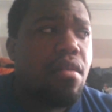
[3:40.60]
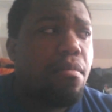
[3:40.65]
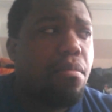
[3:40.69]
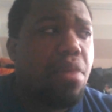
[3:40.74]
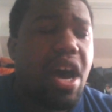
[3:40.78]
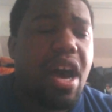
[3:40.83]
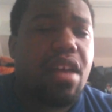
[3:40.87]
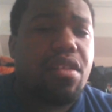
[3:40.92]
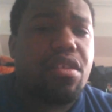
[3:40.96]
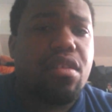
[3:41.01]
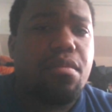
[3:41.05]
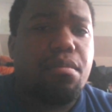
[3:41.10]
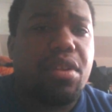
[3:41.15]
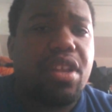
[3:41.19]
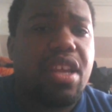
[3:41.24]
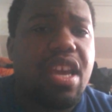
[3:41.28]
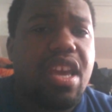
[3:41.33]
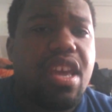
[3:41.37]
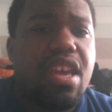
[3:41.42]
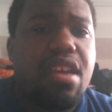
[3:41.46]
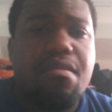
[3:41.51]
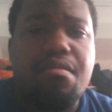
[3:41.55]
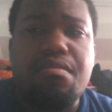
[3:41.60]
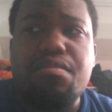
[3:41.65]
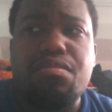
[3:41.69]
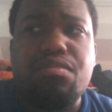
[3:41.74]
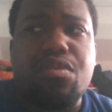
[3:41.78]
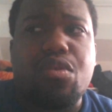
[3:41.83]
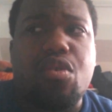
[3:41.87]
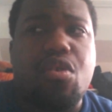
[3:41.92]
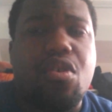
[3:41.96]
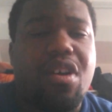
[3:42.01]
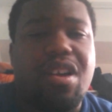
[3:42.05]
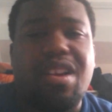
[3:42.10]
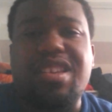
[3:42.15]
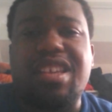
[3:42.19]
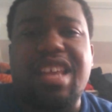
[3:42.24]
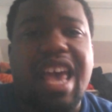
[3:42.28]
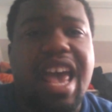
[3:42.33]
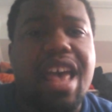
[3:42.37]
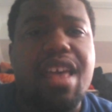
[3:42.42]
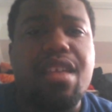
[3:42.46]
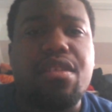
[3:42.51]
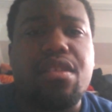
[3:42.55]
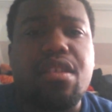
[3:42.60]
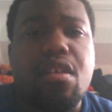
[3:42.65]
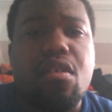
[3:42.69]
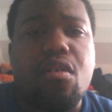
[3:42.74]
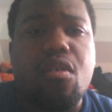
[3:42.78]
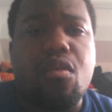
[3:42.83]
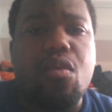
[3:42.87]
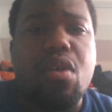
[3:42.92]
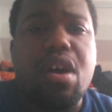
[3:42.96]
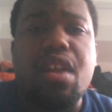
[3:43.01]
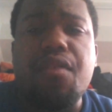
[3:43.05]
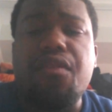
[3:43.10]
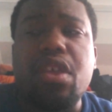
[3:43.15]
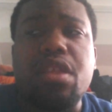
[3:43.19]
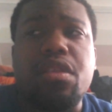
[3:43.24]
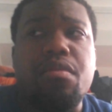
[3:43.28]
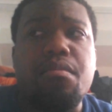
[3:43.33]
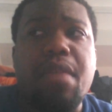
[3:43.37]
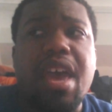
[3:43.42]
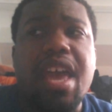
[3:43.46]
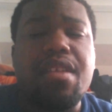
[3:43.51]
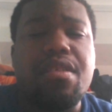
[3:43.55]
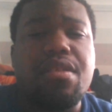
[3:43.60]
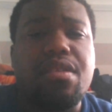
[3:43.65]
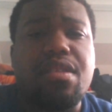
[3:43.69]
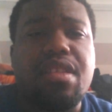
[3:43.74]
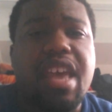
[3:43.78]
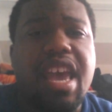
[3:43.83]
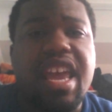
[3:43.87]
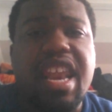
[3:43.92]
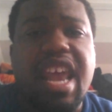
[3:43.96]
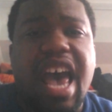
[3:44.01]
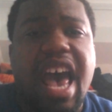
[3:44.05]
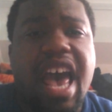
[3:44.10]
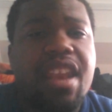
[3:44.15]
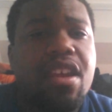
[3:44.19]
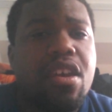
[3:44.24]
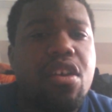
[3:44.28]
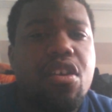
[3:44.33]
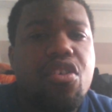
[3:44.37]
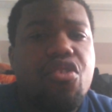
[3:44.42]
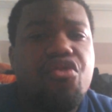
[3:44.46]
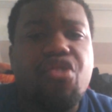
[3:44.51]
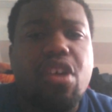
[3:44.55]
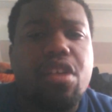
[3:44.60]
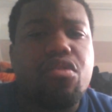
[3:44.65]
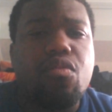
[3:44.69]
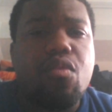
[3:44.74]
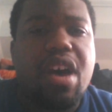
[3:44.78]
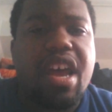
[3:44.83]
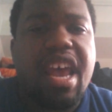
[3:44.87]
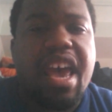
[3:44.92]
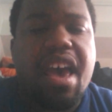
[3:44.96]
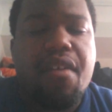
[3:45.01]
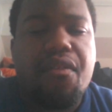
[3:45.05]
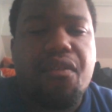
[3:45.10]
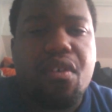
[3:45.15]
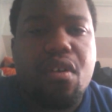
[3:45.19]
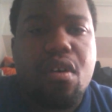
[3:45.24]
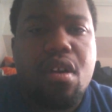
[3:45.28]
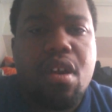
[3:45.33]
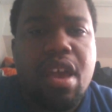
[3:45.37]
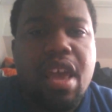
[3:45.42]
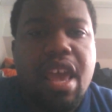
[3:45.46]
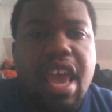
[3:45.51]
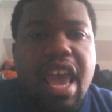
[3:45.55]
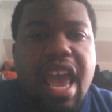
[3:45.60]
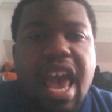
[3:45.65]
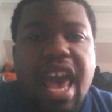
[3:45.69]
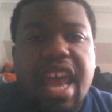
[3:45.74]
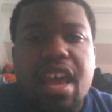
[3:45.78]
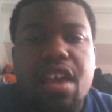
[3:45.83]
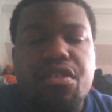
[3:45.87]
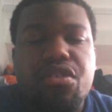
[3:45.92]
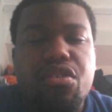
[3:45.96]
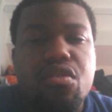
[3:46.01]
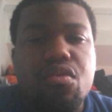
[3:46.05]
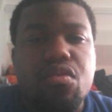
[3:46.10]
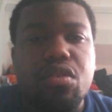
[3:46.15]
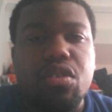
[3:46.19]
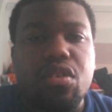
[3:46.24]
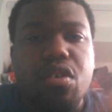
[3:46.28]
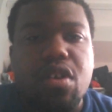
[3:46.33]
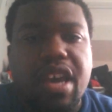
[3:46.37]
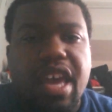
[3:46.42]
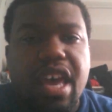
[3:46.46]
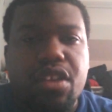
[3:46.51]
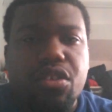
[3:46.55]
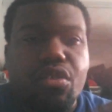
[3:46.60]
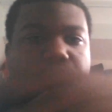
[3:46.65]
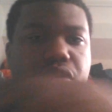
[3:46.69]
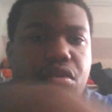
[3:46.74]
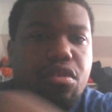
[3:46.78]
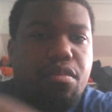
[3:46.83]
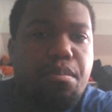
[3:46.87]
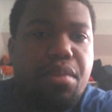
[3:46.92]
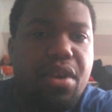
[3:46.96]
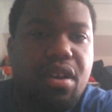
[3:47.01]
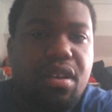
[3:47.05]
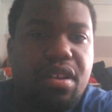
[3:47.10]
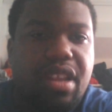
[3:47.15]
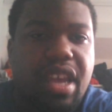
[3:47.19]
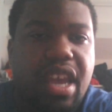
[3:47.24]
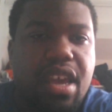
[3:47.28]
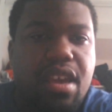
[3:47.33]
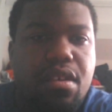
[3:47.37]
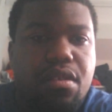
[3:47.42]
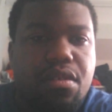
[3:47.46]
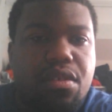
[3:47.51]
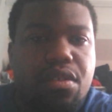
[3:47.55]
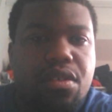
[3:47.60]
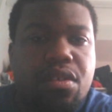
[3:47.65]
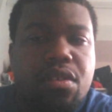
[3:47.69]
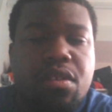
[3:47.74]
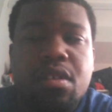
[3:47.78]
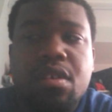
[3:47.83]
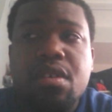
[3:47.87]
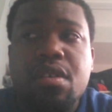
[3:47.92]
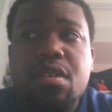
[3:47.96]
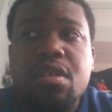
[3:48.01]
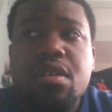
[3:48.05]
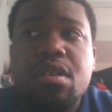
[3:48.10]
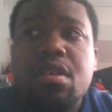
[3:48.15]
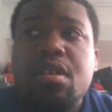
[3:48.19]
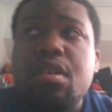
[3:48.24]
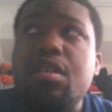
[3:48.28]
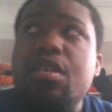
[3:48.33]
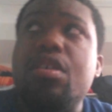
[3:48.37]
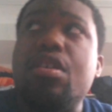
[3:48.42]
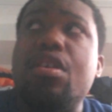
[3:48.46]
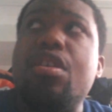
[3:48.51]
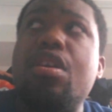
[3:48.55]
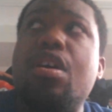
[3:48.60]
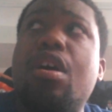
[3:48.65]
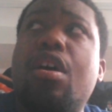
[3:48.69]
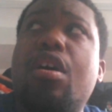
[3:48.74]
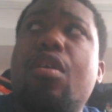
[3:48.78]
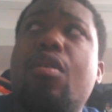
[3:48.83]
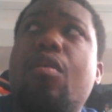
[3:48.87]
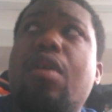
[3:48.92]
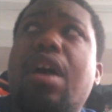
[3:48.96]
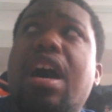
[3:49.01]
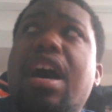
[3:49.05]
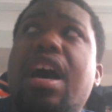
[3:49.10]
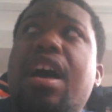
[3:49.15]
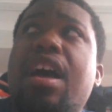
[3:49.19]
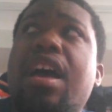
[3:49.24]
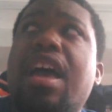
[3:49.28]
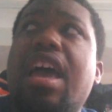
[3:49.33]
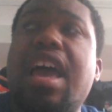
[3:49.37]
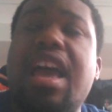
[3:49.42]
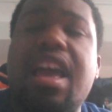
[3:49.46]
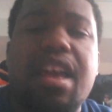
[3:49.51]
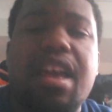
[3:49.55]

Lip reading: possibly Cortez or one of his men stayed at. Just whatever. And as you look at those buildings, you know,